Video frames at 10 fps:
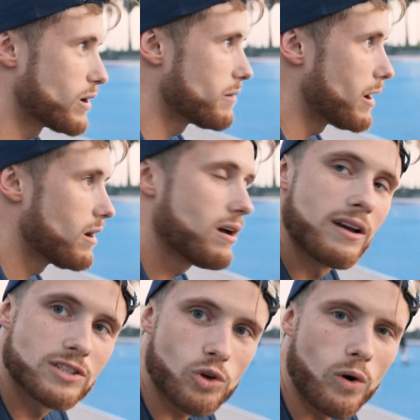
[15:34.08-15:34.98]
one, about
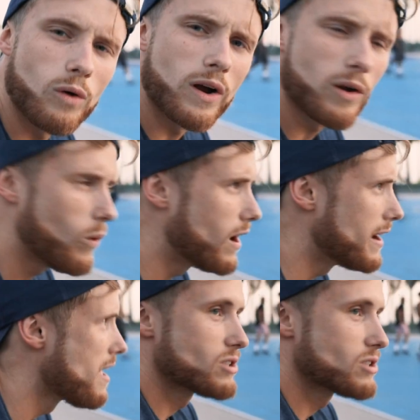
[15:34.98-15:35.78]
a score of 1-1.